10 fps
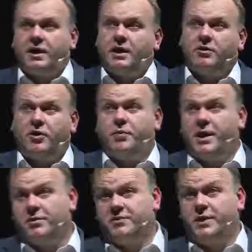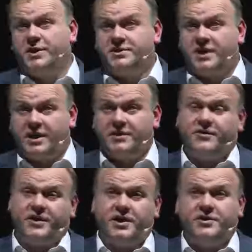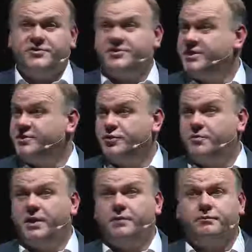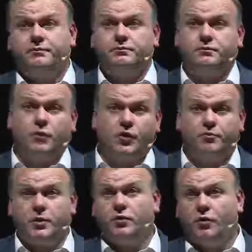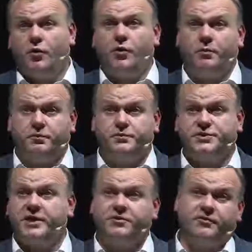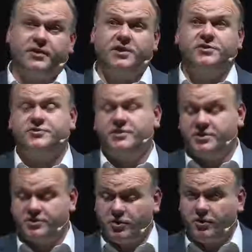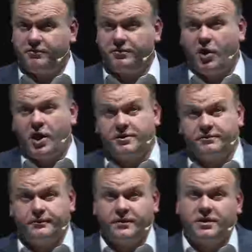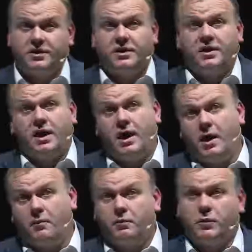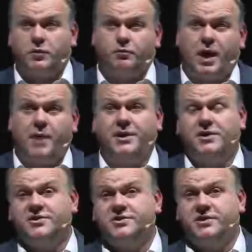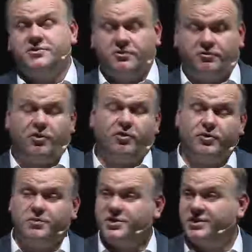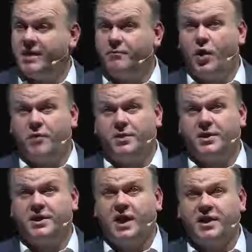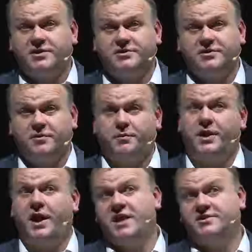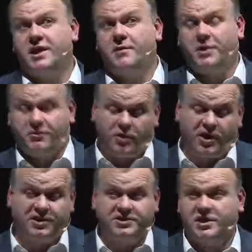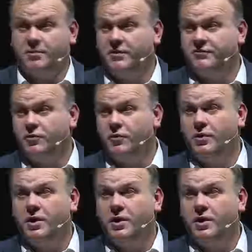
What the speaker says: A lot of people have been saying that the industry super movement or sector of the industry has got off light. Maybe in the sense of the Royal Commission that might be the case, but as Emma rightly said before,